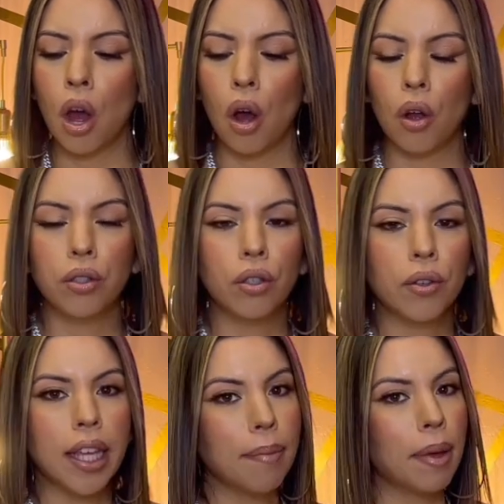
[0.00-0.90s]
Also
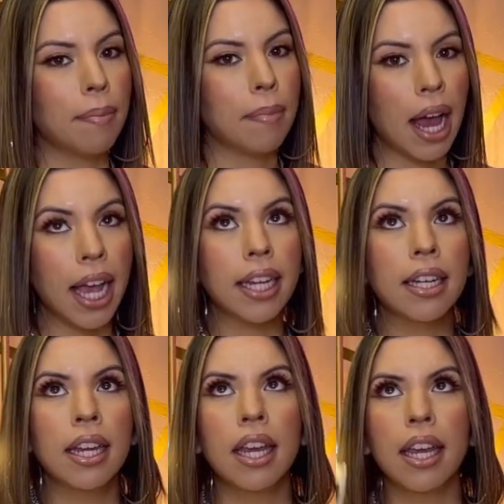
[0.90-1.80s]
keep in
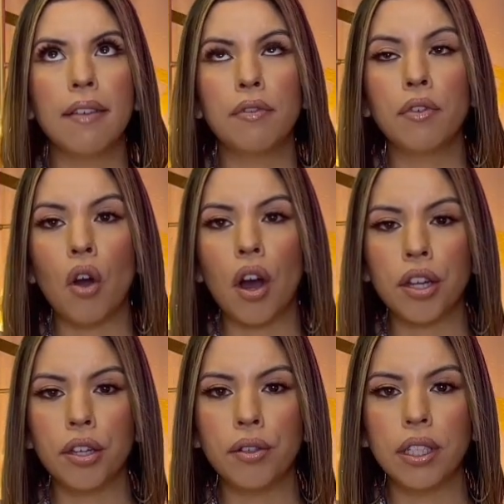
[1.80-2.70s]
mind, if you are
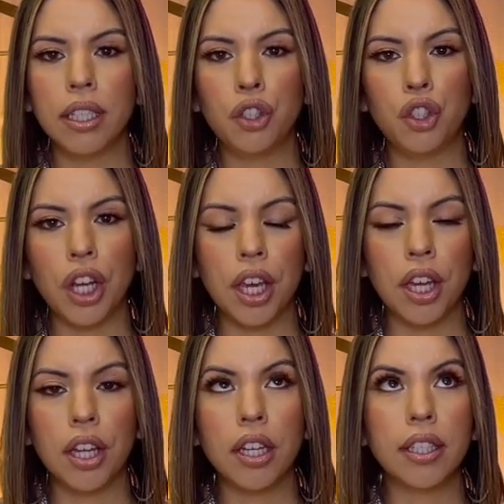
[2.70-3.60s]
using J
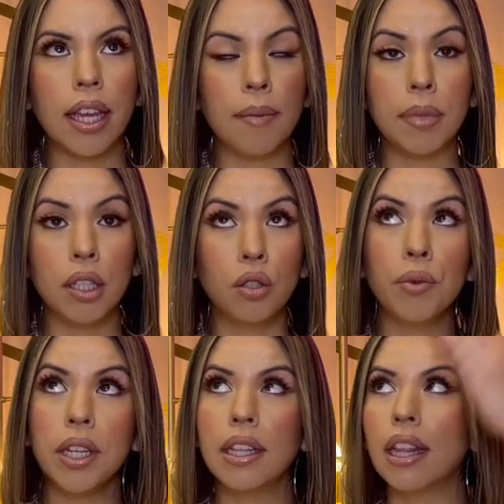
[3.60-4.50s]
hooks in
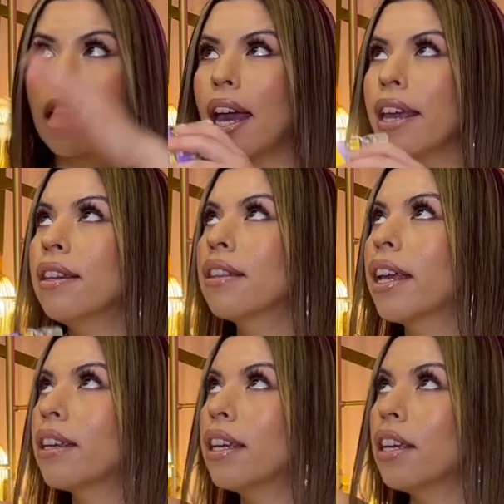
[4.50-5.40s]
between the line,
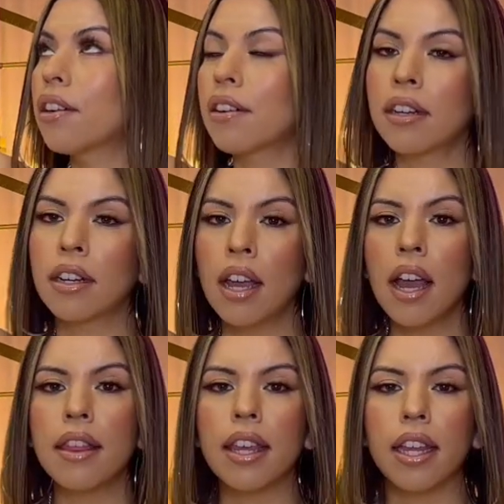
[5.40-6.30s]
like here,
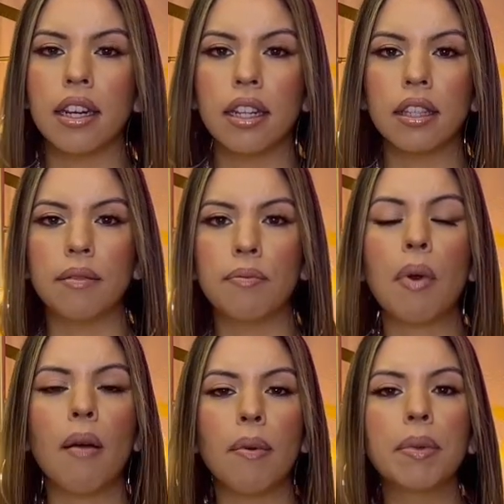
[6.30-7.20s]
then
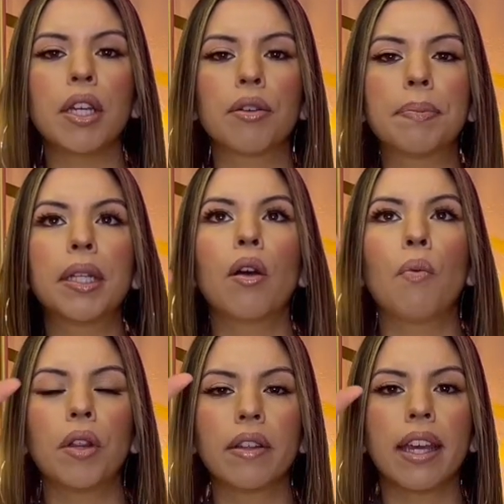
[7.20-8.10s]
probably your billow
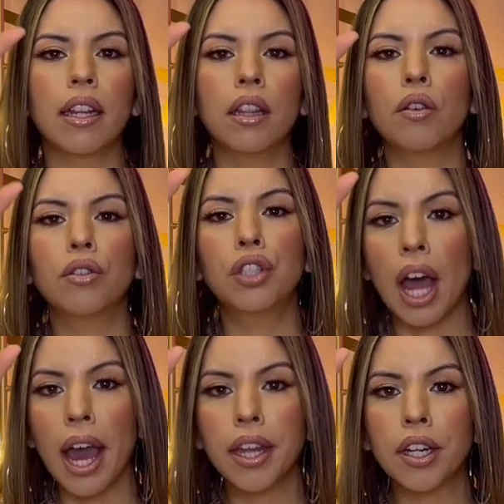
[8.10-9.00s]
will get a little
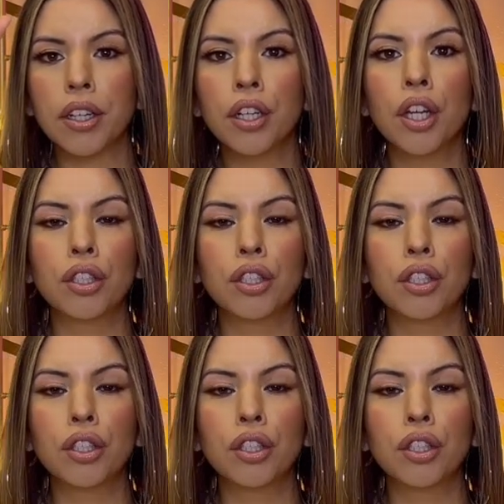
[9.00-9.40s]
tighter.